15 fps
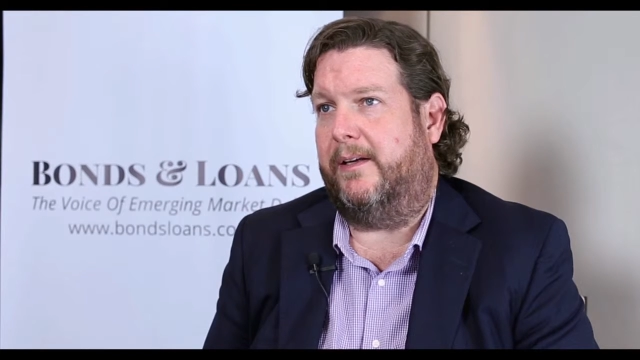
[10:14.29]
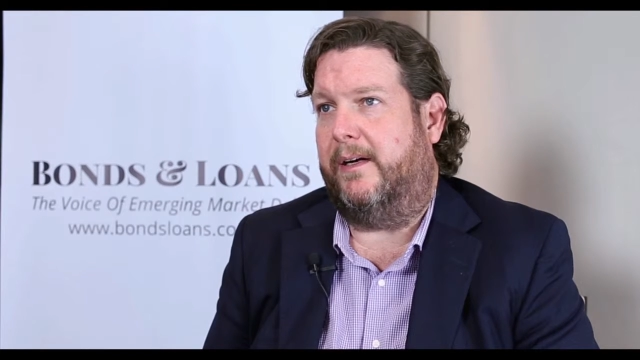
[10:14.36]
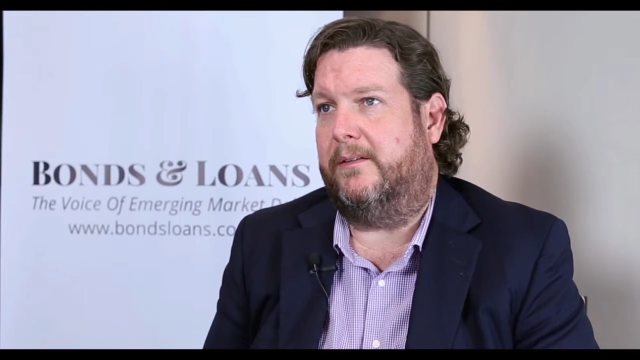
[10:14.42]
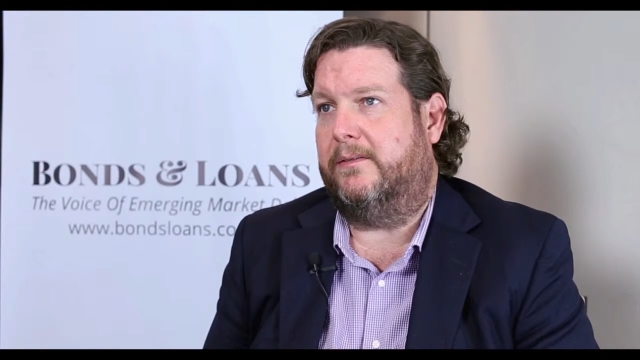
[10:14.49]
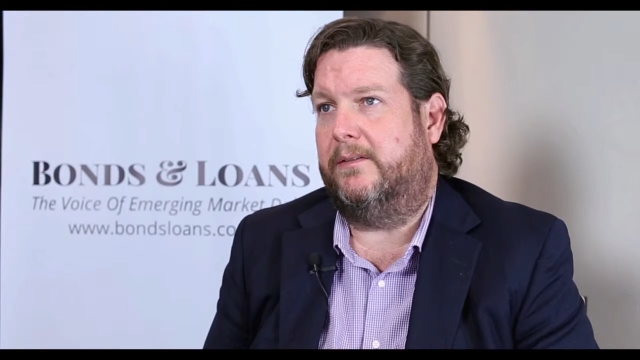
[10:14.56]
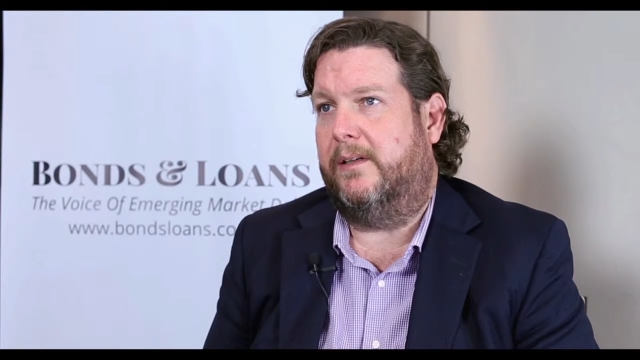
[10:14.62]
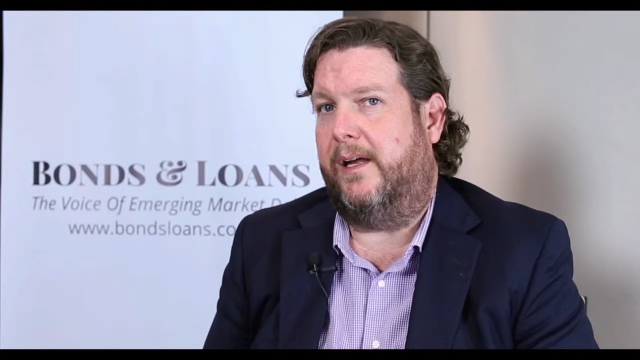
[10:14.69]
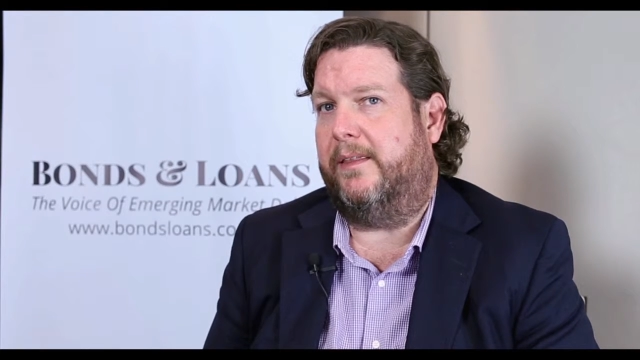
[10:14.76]

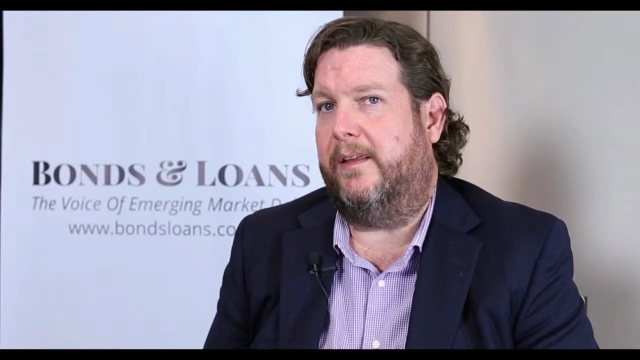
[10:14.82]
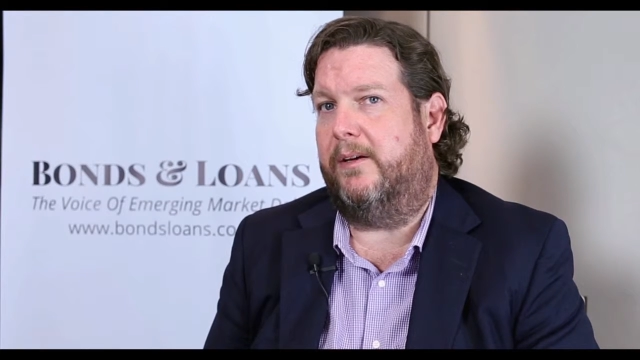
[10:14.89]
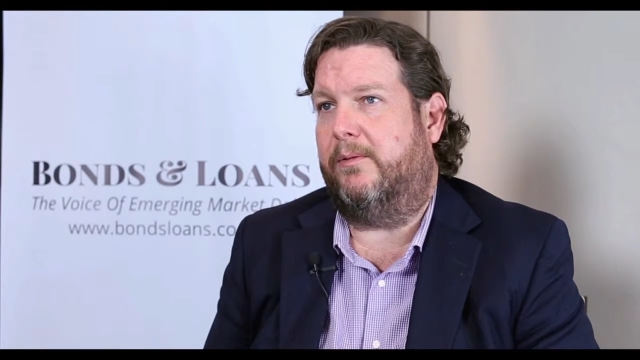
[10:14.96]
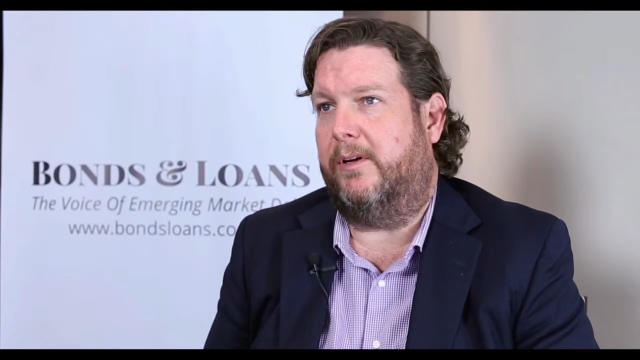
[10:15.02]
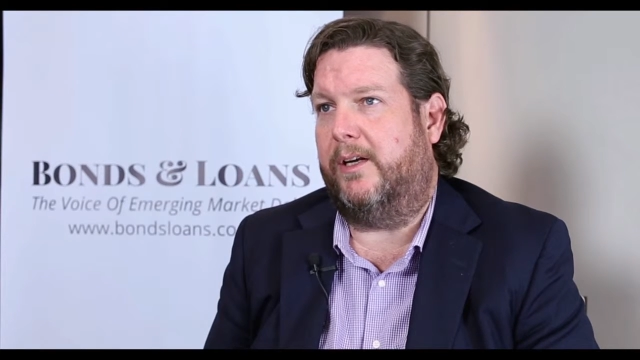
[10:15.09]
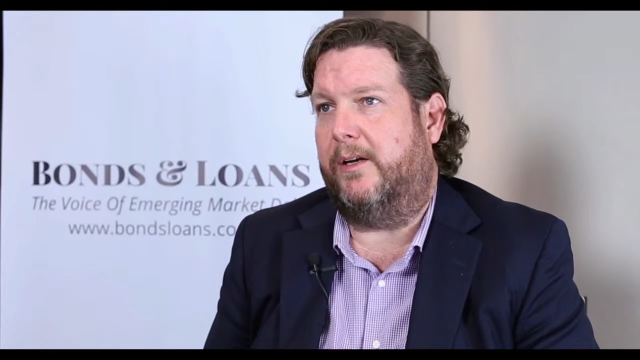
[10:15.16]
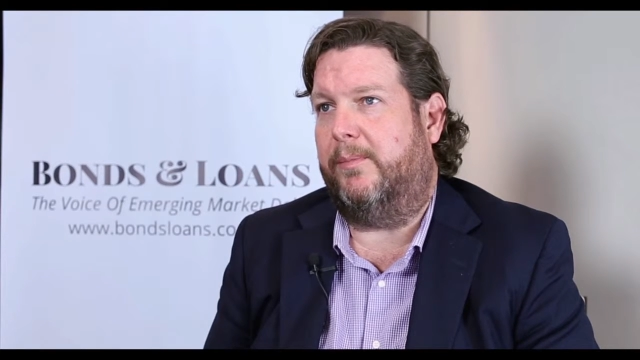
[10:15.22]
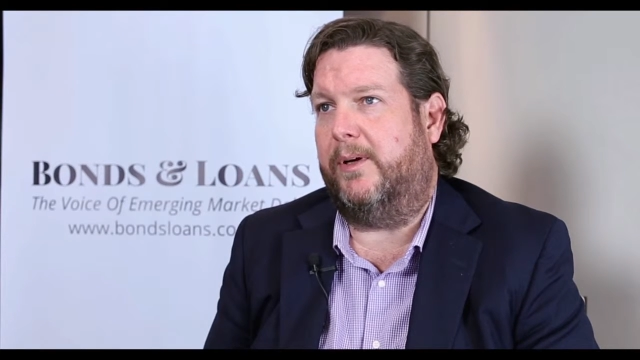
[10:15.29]
there. I think
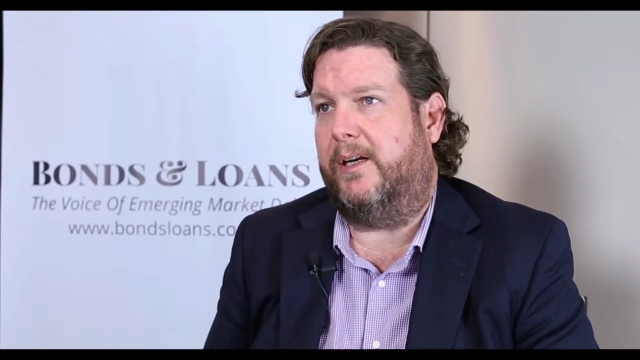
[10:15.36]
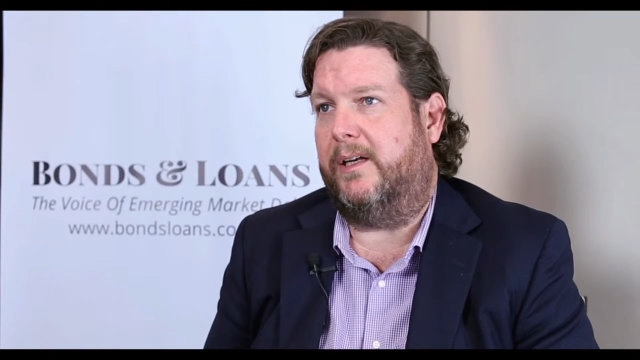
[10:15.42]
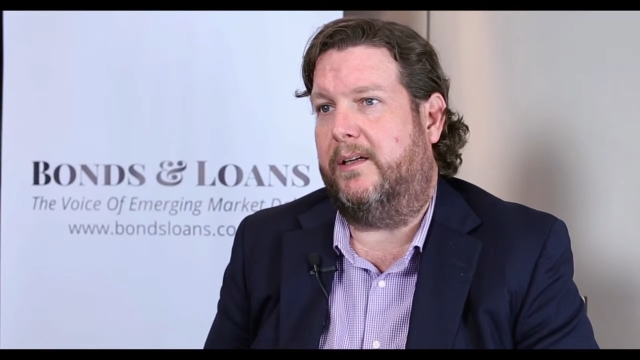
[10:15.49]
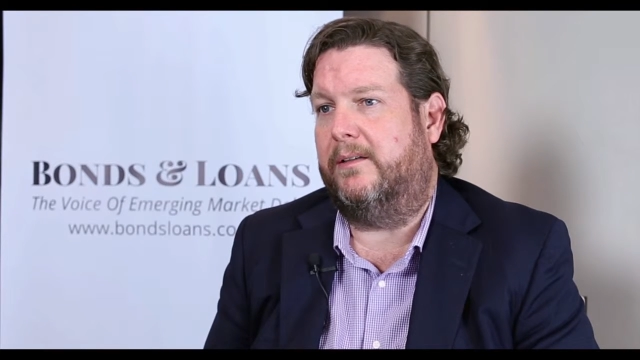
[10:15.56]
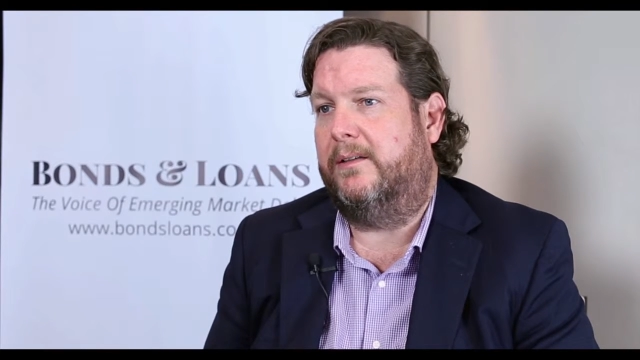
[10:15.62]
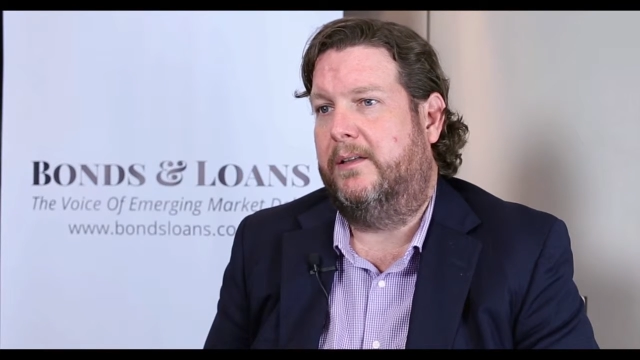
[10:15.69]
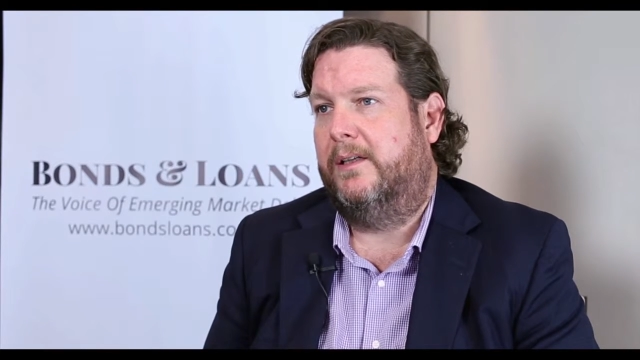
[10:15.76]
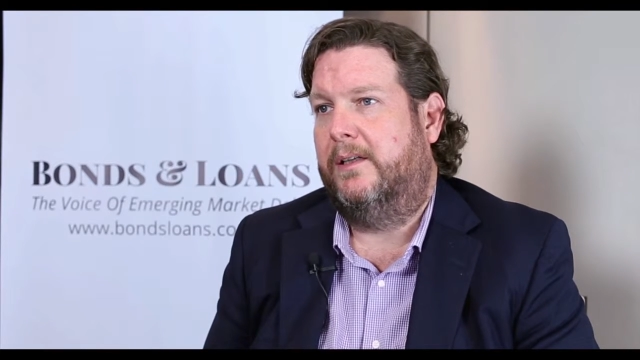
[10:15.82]
we're going to be